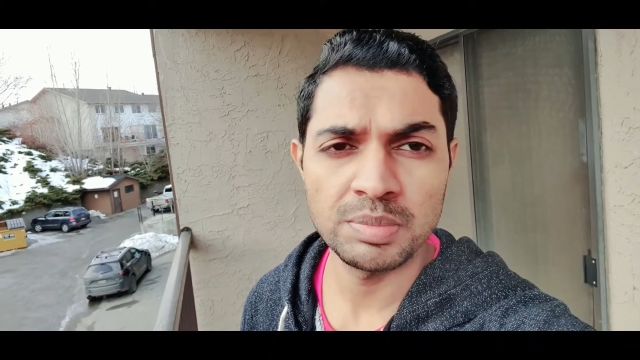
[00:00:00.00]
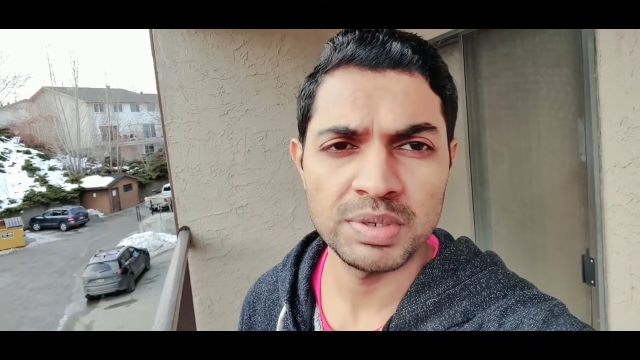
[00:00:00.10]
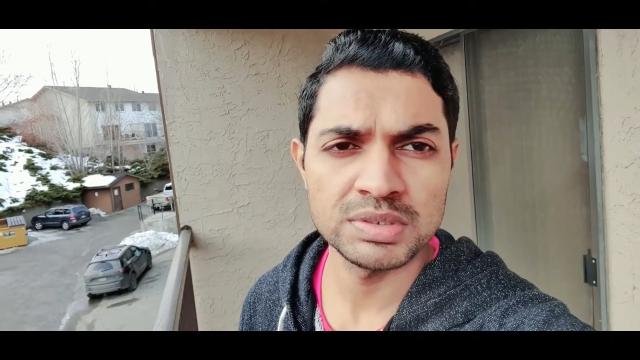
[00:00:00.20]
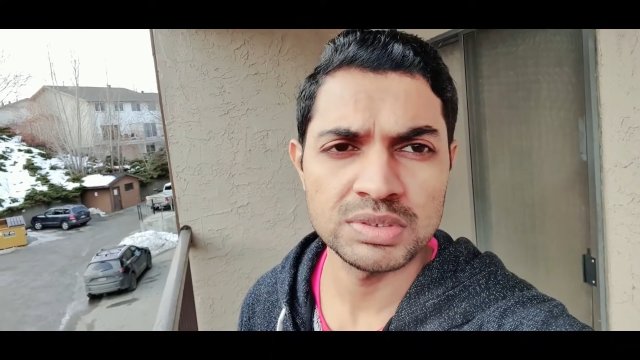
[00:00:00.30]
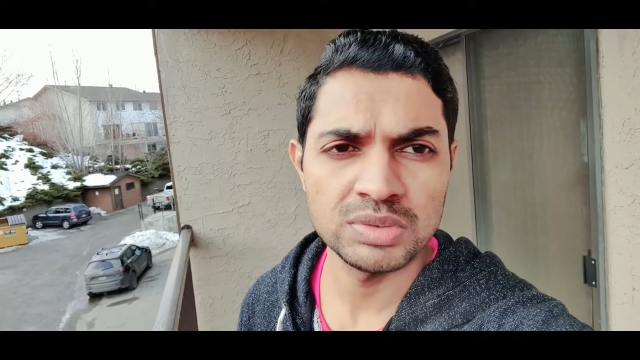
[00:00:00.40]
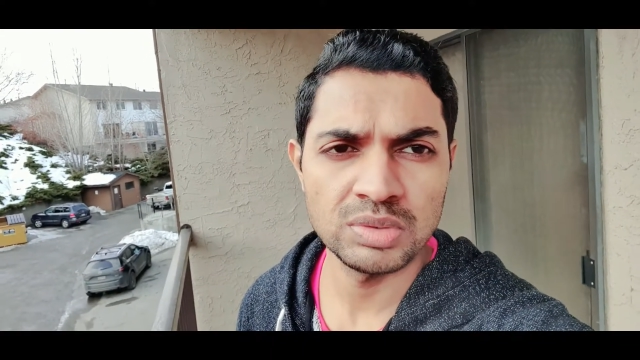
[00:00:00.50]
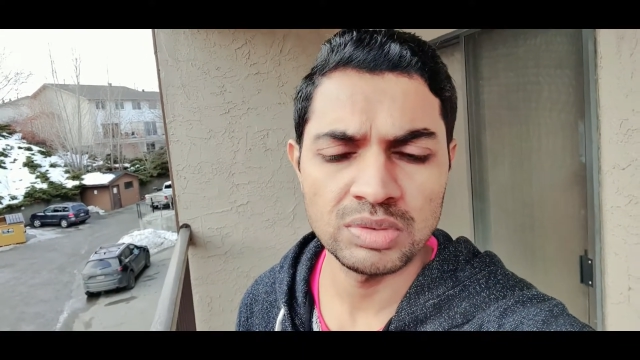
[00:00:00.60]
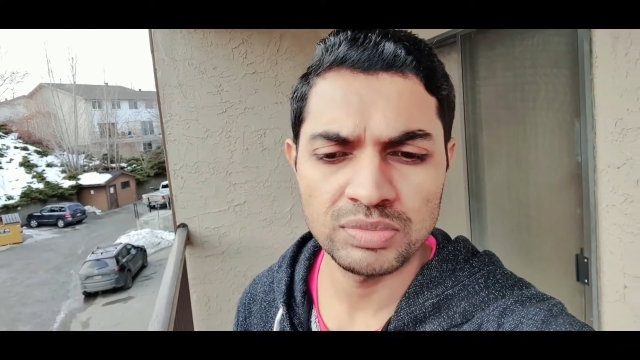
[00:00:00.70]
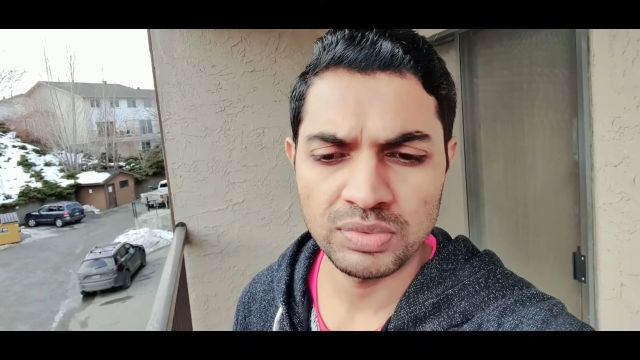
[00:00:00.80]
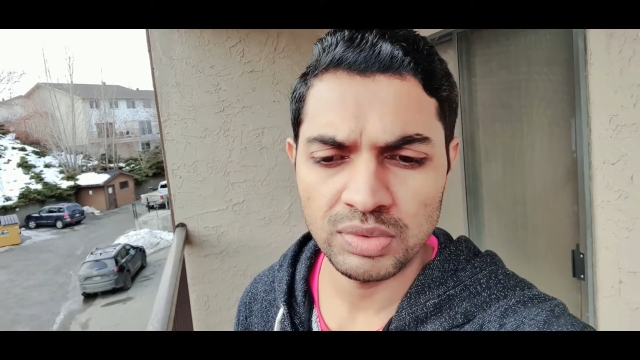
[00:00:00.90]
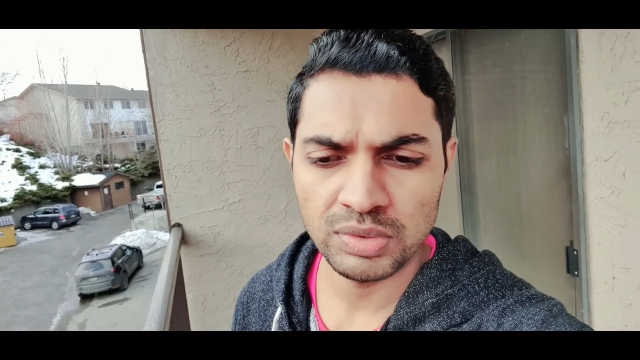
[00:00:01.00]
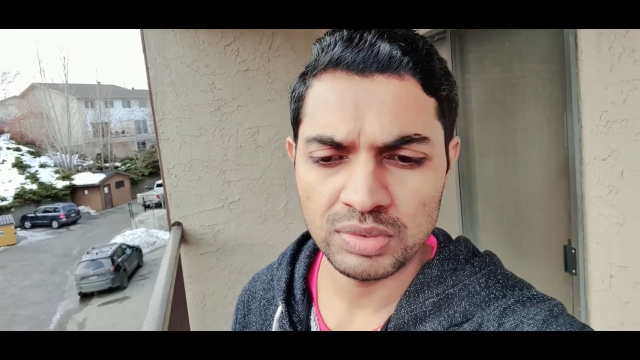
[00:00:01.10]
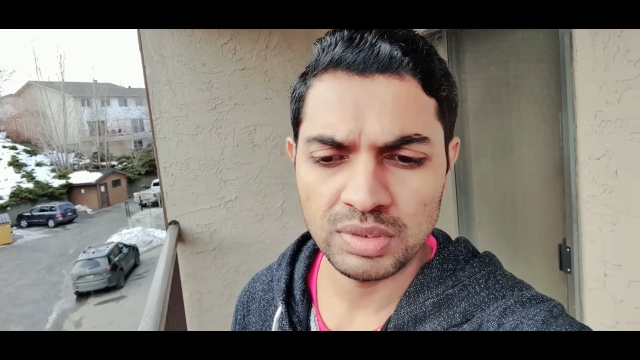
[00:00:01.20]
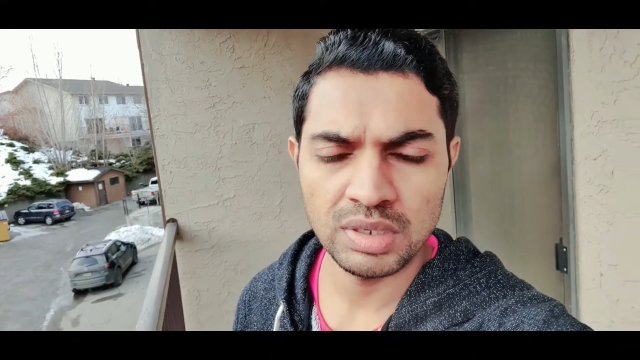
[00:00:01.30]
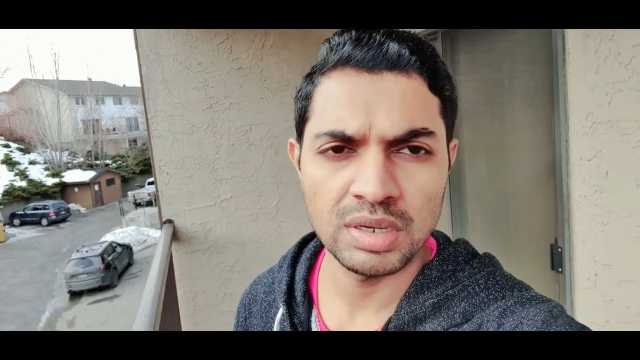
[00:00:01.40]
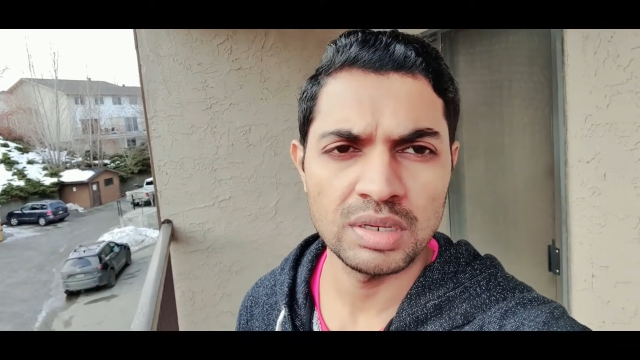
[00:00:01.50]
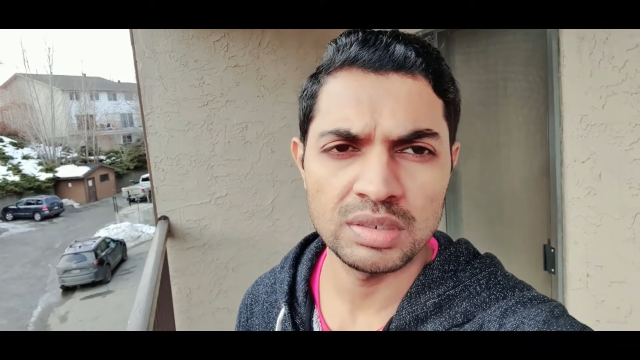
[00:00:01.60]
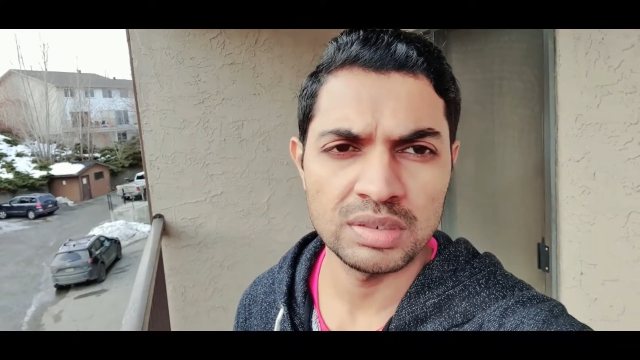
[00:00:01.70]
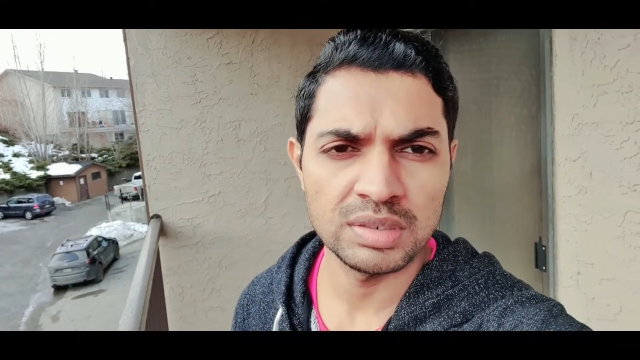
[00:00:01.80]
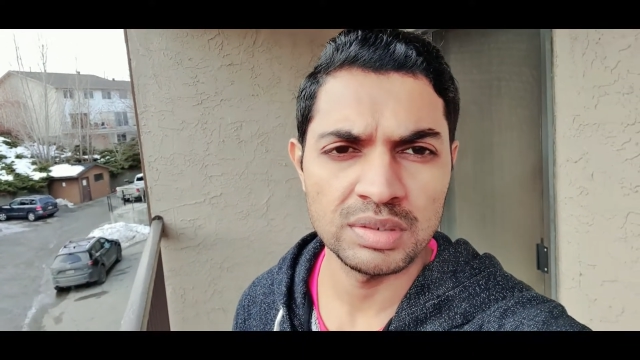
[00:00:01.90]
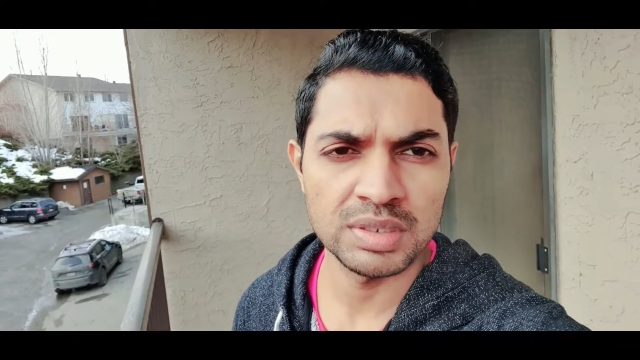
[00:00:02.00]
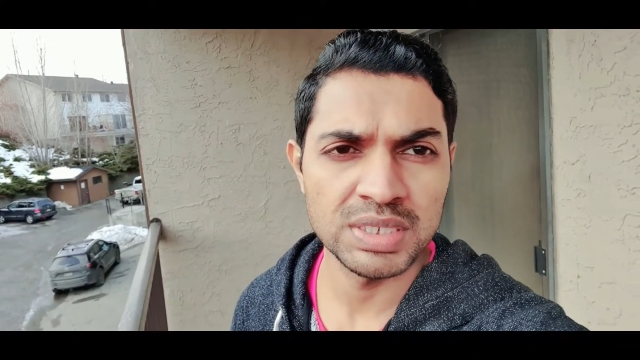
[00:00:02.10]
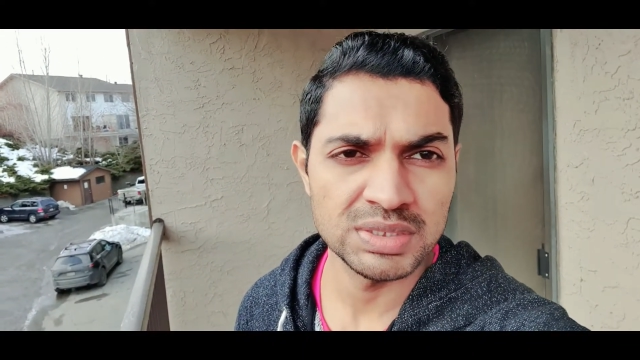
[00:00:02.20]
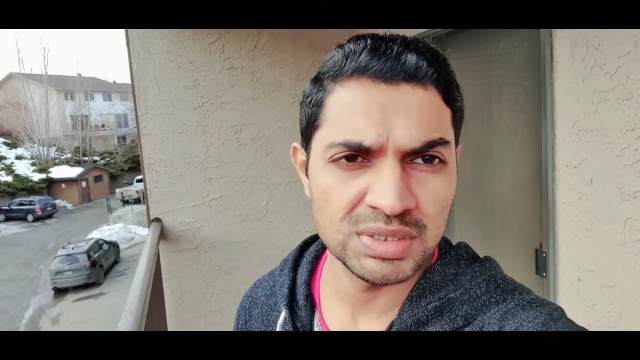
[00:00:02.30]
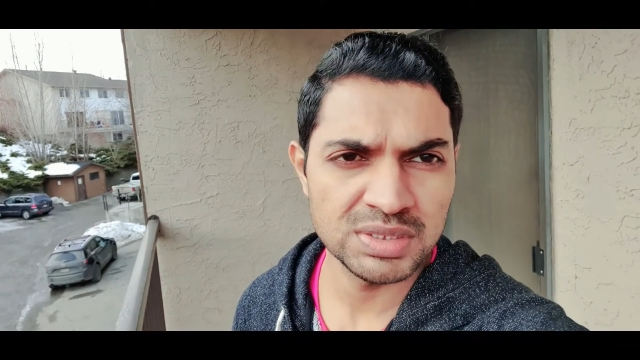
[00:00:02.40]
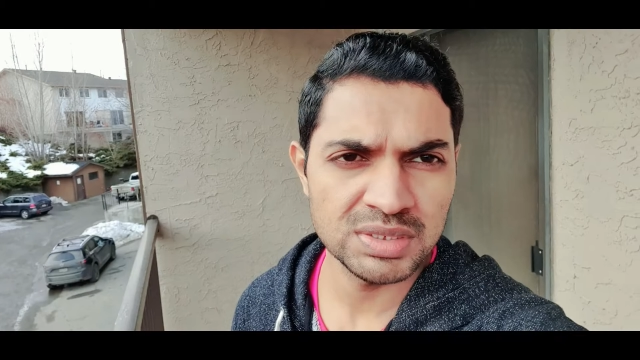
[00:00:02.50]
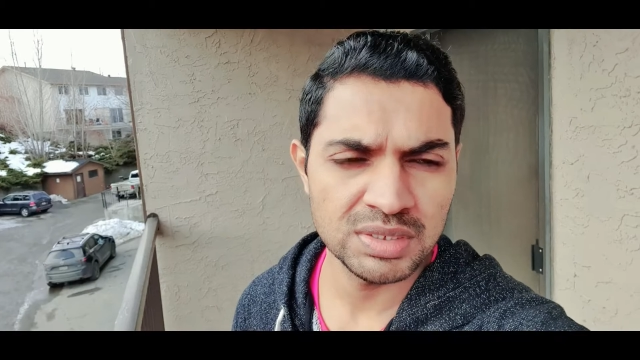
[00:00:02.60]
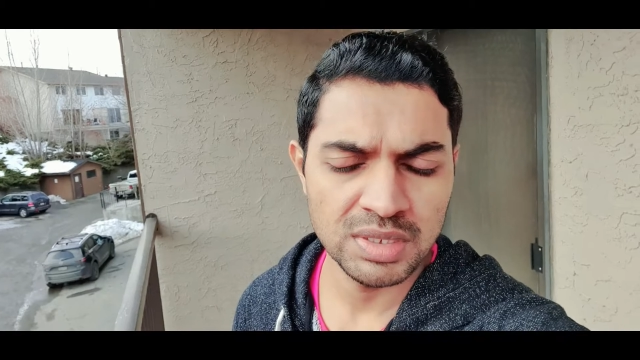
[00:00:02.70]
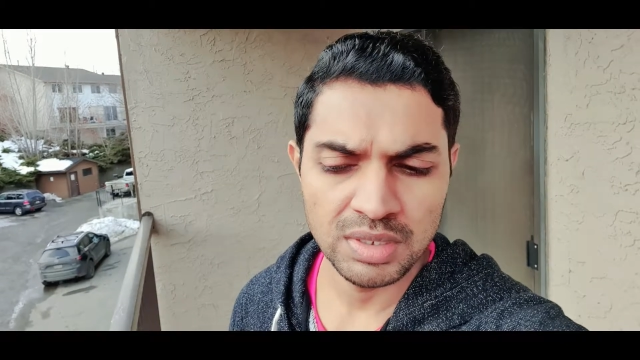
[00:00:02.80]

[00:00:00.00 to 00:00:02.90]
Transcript: places to look for are Kijiji